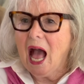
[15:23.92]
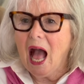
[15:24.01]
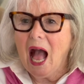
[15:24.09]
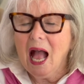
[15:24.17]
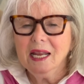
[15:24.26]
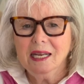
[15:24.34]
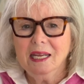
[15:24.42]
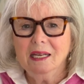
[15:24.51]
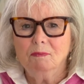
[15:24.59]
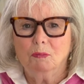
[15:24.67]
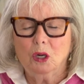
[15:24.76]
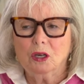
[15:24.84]
I
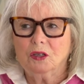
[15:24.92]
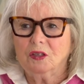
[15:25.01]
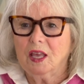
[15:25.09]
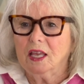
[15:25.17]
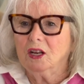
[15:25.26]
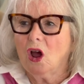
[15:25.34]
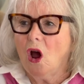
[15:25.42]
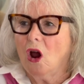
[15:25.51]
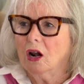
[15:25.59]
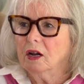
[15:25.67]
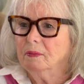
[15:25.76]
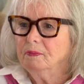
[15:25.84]
need books that
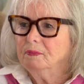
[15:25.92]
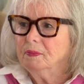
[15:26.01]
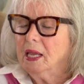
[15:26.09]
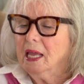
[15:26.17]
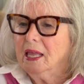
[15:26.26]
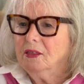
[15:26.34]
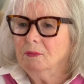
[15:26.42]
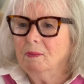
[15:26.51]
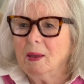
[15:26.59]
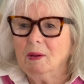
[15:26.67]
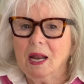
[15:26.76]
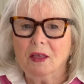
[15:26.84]
are, they're
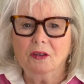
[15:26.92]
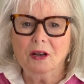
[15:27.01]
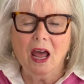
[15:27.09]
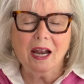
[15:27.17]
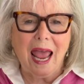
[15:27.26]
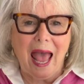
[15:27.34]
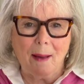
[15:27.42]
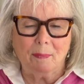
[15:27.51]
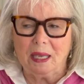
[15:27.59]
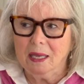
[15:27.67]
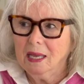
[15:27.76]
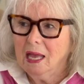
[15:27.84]
maybe, not, they're not
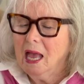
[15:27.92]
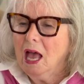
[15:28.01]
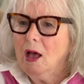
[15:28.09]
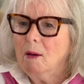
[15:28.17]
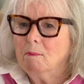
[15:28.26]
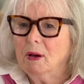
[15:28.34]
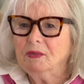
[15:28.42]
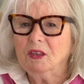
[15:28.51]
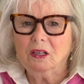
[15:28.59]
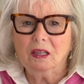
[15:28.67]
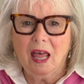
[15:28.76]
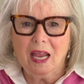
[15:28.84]
happy, but
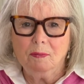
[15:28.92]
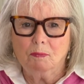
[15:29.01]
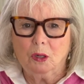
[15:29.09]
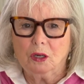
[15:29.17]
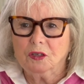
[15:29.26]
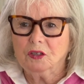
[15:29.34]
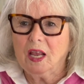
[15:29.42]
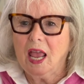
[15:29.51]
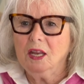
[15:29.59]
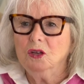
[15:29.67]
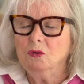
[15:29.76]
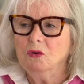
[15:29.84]
they're light books,
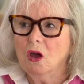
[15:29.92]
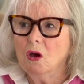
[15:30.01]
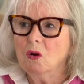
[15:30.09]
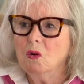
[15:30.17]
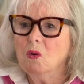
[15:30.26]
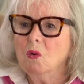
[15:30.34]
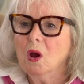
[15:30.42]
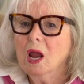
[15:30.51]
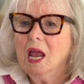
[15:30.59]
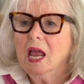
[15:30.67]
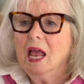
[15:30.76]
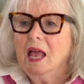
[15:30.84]
and you know
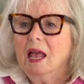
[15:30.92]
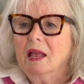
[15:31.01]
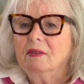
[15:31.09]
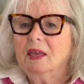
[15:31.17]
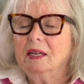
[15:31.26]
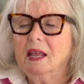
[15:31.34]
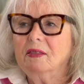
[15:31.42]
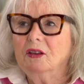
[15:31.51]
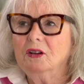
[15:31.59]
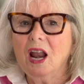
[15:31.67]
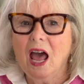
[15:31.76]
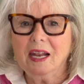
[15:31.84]
that
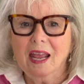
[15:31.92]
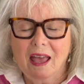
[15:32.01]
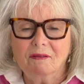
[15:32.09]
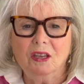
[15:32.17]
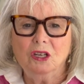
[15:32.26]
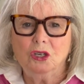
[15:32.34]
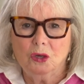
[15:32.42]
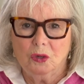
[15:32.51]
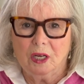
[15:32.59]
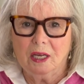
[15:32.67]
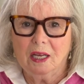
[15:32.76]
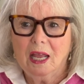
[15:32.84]
they're not heavy
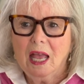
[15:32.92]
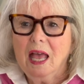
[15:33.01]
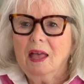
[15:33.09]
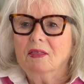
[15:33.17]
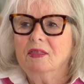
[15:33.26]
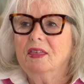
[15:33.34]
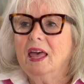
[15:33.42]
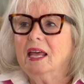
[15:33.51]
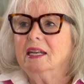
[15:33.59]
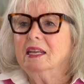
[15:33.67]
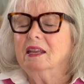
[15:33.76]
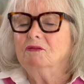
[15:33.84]
duty,
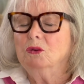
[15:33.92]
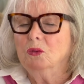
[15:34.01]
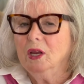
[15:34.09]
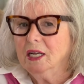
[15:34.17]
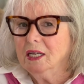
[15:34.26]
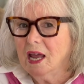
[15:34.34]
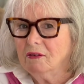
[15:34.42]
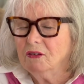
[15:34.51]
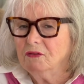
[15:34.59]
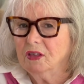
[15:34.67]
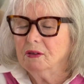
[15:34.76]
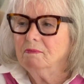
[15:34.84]
that if you read enough
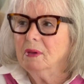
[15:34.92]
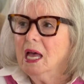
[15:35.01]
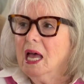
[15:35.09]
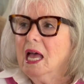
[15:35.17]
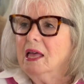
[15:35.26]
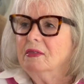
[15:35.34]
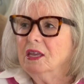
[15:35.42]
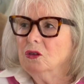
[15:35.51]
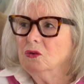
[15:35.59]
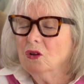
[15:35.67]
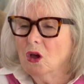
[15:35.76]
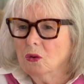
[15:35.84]
of them, that you
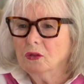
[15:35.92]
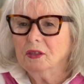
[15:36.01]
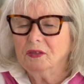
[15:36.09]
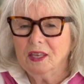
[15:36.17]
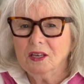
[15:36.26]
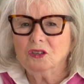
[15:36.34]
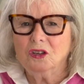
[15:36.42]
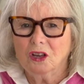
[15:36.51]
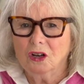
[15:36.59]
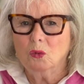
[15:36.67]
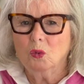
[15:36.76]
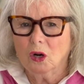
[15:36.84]
know that things are
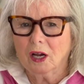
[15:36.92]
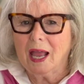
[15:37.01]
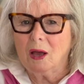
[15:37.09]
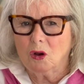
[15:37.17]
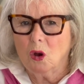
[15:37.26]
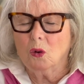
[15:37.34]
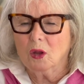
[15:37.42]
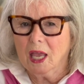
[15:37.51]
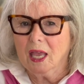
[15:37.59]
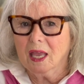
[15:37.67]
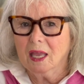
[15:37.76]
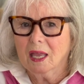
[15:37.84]
going to work out
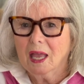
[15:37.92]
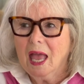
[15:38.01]
okay.